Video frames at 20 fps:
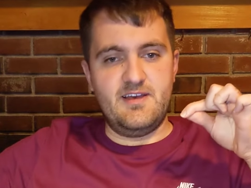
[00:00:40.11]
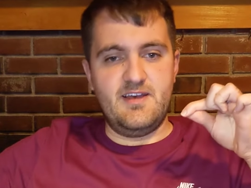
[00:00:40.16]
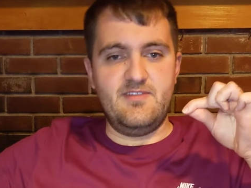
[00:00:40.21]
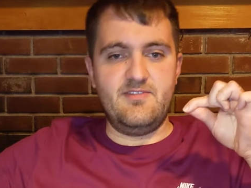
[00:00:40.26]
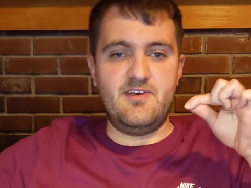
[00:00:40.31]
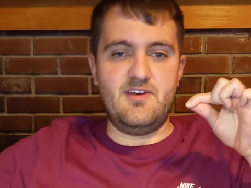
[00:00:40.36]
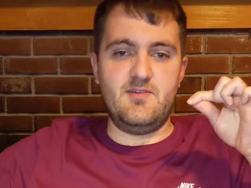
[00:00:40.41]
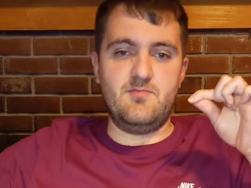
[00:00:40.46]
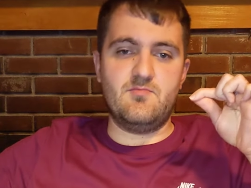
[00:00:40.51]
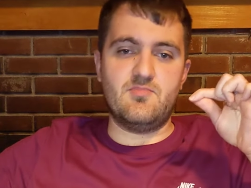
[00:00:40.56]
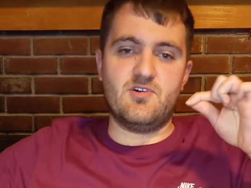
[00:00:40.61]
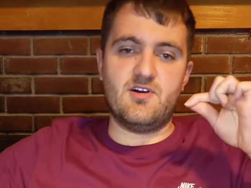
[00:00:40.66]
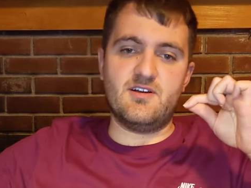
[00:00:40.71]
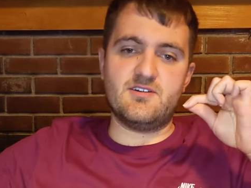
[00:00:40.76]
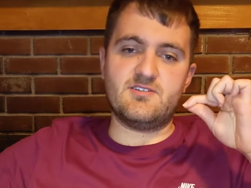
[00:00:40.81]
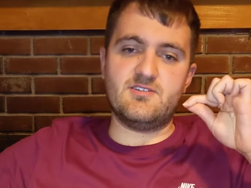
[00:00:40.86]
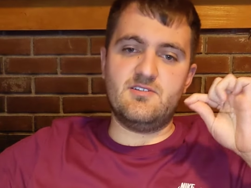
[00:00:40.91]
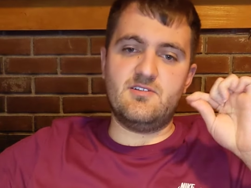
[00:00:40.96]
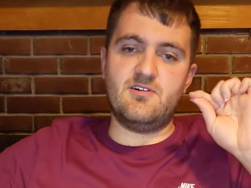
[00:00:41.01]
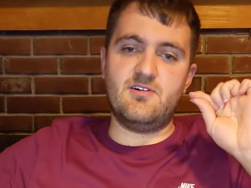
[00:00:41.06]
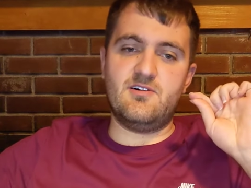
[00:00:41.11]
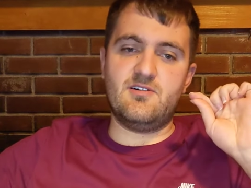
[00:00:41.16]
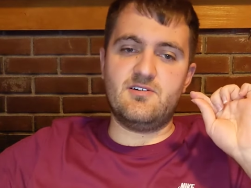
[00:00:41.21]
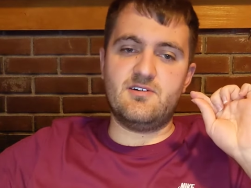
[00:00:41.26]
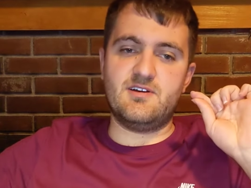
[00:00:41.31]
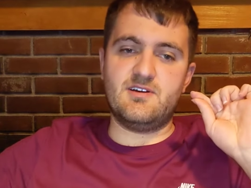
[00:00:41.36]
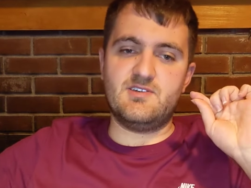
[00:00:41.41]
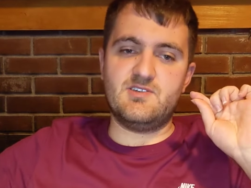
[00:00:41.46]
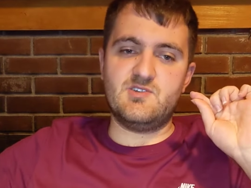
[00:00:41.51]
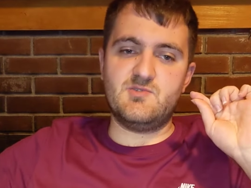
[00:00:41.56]
and they brought
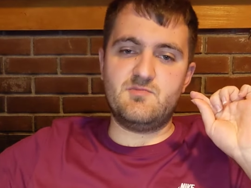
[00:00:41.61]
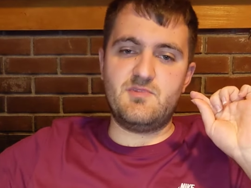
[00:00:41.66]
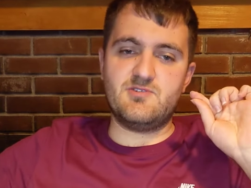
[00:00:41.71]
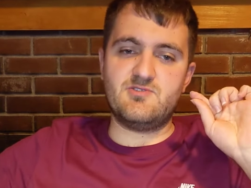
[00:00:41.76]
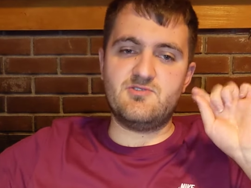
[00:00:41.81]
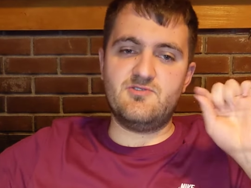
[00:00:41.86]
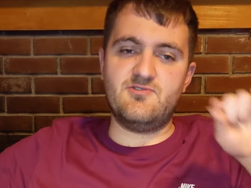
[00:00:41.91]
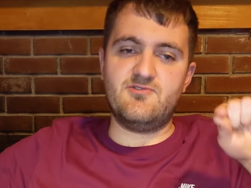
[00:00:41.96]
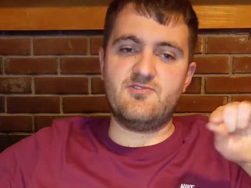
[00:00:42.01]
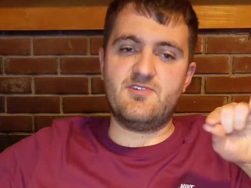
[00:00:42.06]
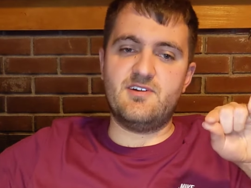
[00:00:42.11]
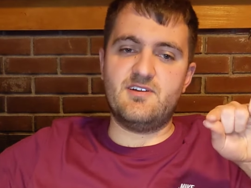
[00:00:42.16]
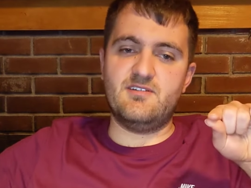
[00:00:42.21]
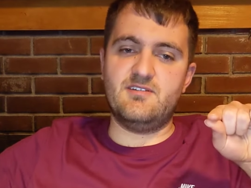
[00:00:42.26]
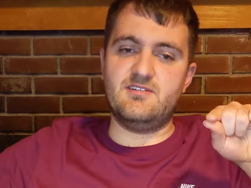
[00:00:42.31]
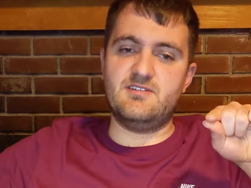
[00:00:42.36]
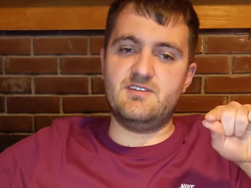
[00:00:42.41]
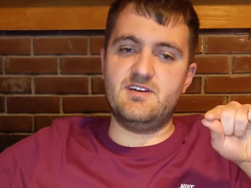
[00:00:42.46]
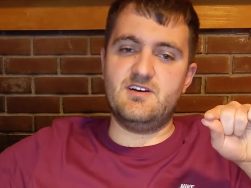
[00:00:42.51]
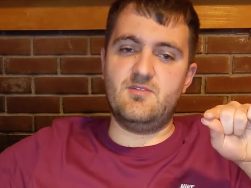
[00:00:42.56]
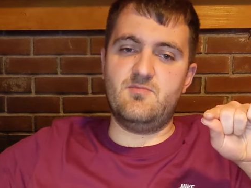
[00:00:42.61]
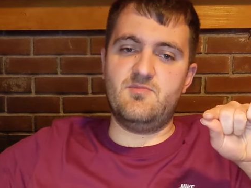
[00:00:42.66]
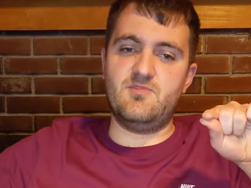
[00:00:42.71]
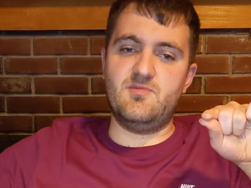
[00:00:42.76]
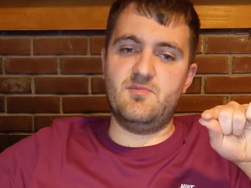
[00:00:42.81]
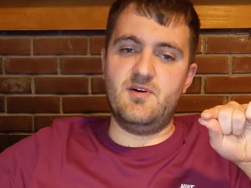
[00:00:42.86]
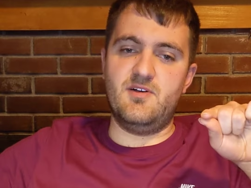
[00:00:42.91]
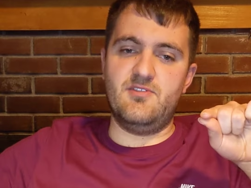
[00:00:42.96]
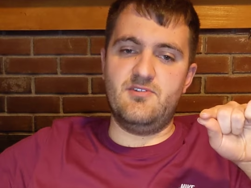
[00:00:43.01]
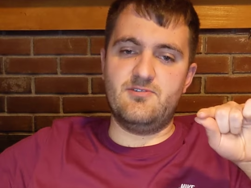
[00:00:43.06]
along a special friend to help
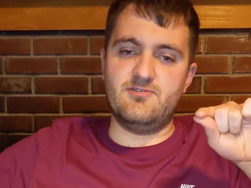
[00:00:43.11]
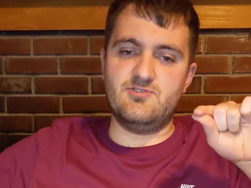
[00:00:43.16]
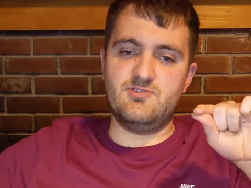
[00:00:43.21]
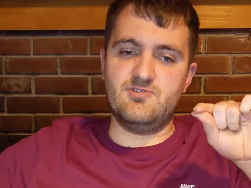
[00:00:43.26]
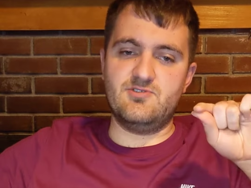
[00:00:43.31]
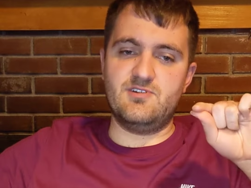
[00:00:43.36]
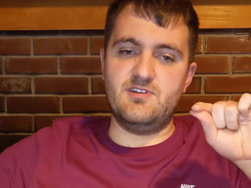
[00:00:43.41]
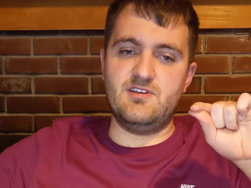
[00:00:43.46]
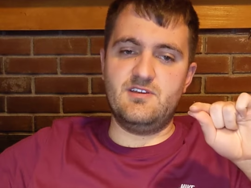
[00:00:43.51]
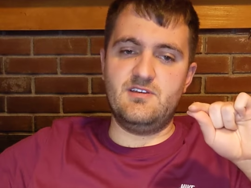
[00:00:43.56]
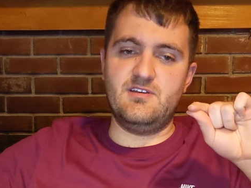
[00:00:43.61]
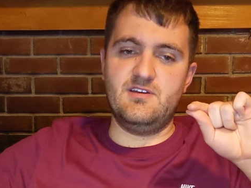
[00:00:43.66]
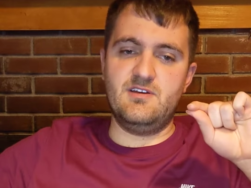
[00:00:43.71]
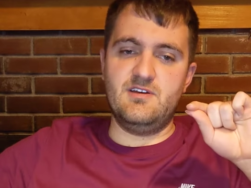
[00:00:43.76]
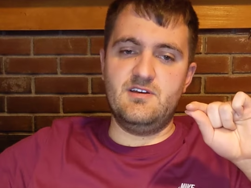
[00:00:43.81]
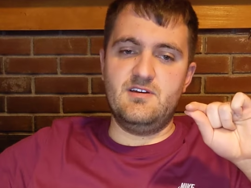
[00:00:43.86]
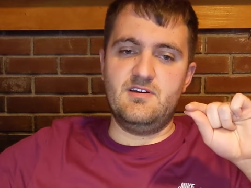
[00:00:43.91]
them on their journey,